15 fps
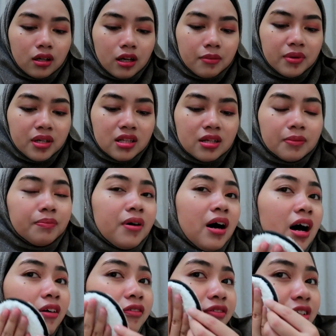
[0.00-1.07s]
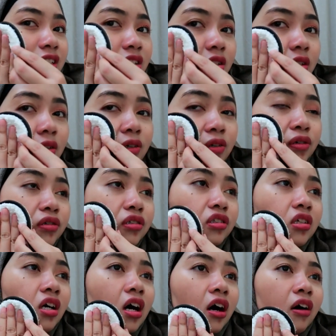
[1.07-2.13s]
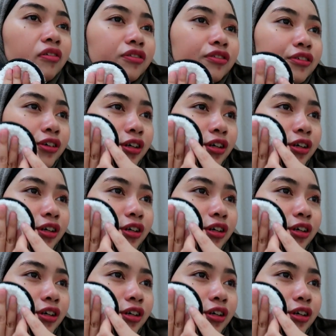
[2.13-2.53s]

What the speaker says: I mean, the puff is so soft,